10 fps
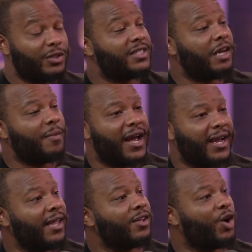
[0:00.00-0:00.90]
the same high I
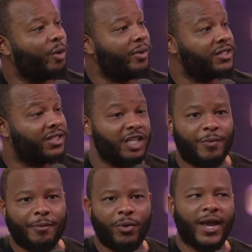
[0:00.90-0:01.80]
got in the car business because
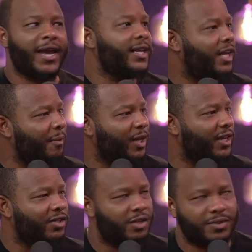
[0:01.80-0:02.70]
people hated coming to
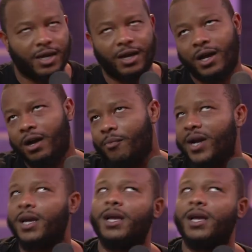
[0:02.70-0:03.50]
dealerships. Like, oh my God.